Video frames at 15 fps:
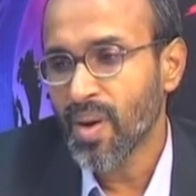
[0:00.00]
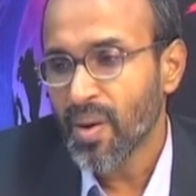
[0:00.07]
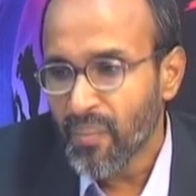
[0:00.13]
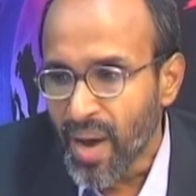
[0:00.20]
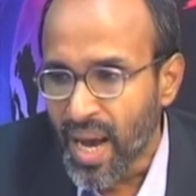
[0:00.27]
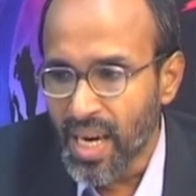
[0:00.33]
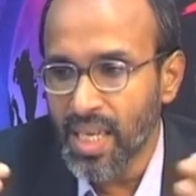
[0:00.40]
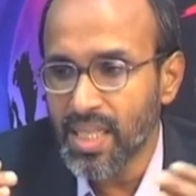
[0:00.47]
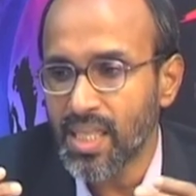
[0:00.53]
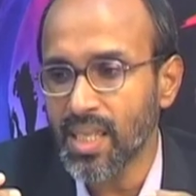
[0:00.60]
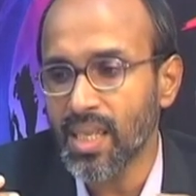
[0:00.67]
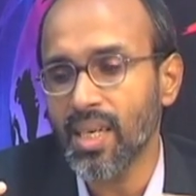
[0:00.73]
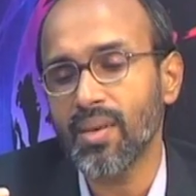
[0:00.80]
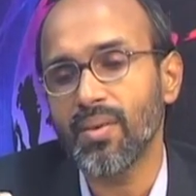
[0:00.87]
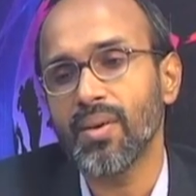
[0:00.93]

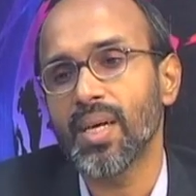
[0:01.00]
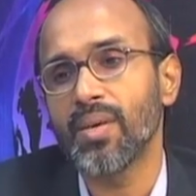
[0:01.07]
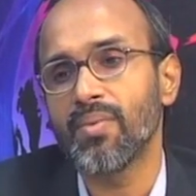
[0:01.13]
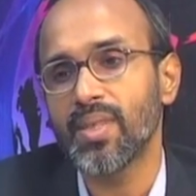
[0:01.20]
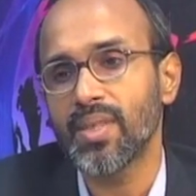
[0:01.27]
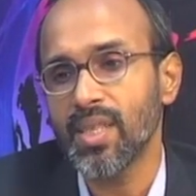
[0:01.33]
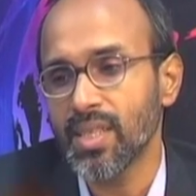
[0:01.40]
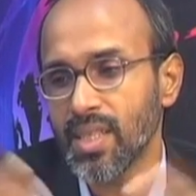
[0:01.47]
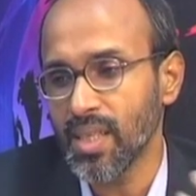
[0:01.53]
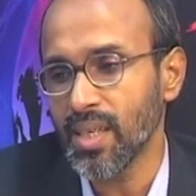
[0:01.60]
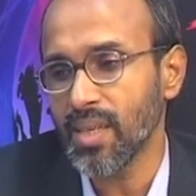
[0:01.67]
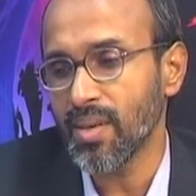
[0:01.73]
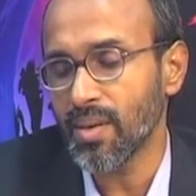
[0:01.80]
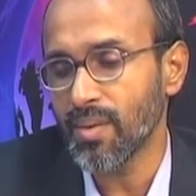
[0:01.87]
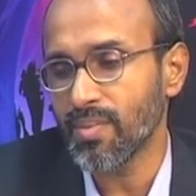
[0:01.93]
managing within
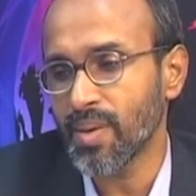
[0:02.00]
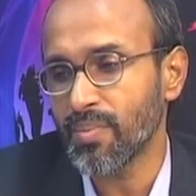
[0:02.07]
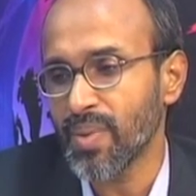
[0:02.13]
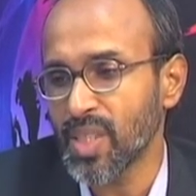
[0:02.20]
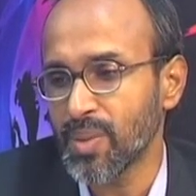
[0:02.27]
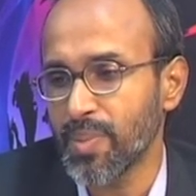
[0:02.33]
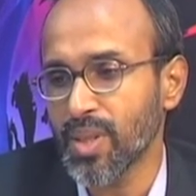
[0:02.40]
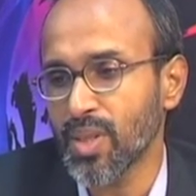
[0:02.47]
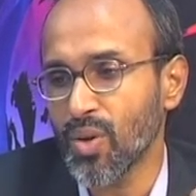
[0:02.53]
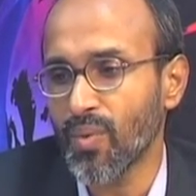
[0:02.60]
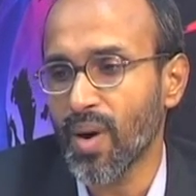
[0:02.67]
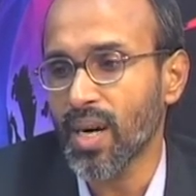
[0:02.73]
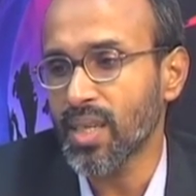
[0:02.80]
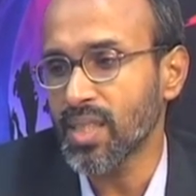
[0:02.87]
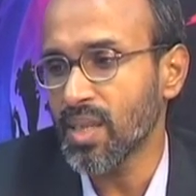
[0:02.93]
the perspective of
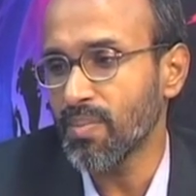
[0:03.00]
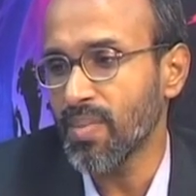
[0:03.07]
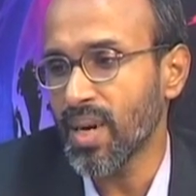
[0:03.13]
watershed